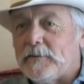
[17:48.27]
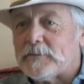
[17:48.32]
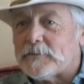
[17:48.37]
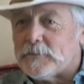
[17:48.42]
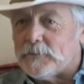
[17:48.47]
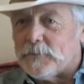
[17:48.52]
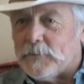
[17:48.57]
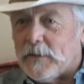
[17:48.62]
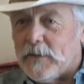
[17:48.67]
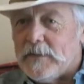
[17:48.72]

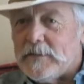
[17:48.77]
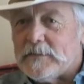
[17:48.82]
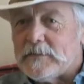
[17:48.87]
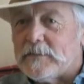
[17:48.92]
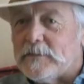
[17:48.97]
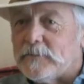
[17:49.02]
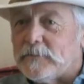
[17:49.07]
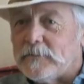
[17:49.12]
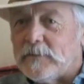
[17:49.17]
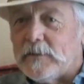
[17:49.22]
so what I
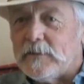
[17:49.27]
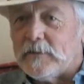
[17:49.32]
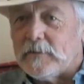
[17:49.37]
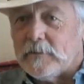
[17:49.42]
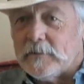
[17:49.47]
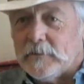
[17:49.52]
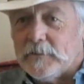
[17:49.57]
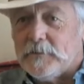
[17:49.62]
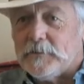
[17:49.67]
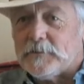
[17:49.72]
see in the
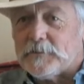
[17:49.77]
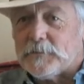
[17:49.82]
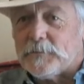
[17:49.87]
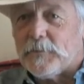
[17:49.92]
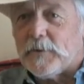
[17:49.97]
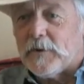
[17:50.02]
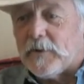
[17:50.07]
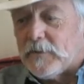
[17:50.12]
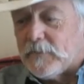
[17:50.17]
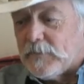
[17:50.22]
literature
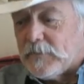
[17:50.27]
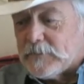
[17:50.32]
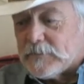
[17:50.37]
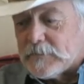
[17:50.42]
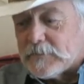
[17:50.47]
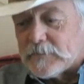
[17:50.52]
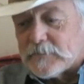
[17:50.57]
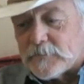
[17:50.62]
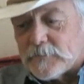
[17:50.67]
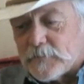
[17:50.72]
part of this
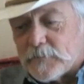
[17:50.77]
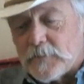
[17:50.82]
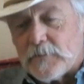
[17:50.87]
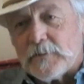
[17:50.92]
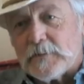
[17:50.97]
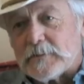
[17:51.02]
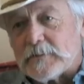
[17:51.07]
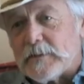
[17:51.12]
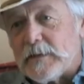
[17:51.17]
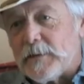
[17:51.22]
is sort of
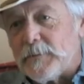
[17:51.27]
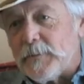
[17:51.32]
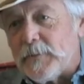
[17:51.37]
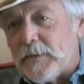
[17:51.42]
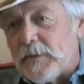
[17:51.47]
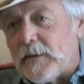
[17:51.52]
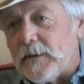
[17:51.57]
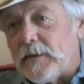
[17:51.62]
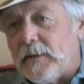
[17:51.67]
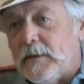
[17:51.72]
the same
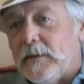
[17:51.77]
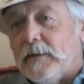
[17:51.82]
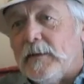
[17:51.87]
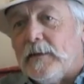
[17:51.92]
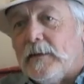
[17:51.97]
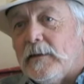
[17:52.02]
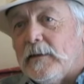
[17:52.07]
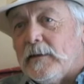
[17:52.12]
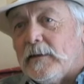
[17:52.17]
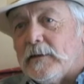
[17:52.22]
thing,
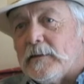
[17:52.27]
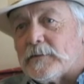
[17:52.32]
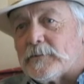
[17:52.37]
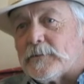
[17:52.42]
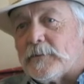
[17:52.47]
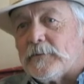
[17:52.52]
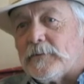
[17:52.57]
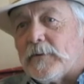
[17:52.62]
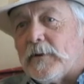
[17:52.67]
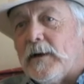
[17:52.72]
is
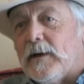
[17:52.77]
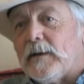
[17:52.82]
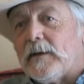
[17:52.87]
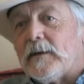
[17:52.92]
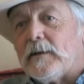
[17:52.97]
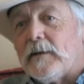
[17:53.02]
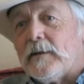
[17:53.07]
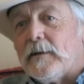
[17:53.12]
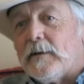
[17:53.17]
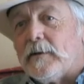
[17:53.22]
we've got
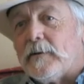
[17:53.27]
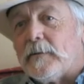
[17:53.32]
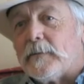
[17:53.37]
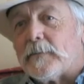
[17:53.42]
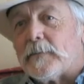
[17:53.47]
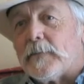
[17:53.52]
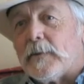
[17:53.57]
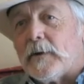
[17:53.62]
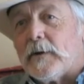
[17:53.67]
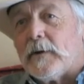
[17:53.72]

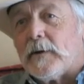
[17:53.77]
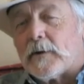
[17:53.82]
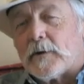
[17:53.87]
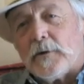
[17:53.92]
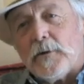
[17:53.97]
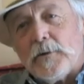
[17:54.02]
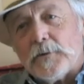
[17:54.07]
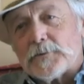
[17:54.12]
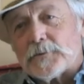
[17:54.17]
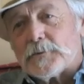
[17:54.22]
a
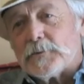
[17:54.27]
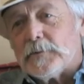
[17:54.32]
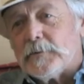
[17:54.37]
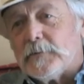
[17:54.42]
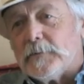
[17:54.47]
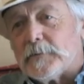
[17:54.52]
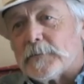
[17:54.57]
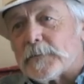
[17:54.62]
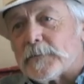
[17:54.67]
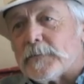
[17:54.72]

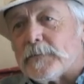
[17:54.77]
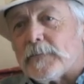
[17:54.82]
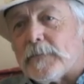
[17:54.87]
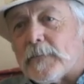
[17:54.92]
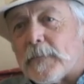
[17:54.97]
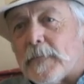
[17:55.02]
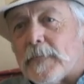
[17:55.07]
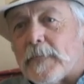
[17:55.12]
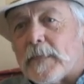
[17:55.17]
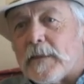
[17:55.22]
cultural
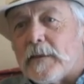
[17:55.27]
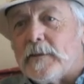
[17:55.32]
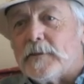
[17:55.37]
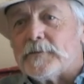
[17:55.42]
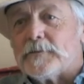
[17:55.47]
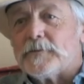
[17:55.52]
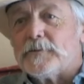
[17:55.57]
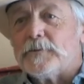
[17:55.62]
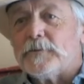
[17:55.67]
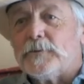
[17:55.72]

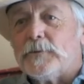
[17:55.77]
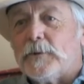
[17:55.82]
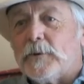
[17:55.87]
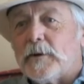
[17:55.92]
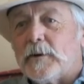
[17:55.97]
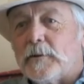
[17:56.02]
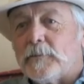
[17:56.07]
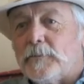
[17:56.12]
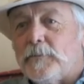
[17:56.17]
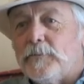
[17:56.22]
issue
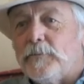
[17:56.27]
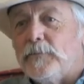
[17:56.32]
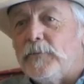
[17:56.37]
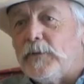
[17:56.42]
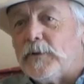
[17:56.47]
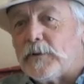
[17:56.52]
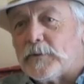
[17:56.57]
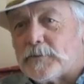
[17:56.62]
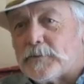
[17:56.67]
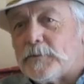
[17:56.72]
where
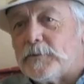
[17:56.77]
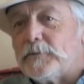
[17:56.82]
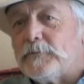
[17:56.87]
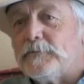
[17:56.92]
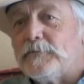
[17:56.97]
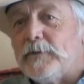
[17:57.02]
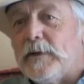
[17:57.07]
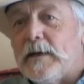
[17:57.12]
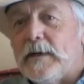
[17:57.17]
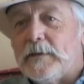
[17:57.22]
there are certain
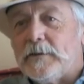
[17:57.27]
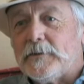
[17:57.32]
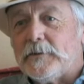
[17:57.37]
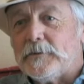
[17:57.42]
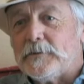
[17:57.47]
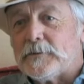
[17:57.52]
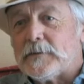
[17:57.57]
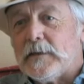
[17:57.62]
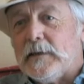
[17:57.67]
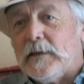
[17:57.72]

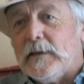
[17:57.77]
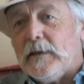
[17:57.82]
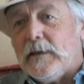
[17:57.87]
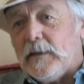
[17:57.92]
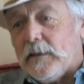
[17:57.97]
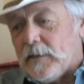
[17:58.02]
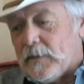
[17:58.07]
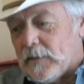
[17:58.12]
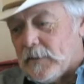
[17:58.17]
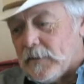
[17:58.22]
values,
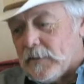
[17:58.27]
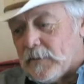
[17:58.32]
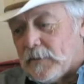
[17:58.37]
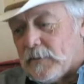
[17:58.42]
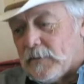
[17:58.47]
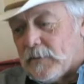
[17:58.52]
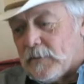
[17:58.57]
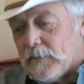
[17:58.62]
and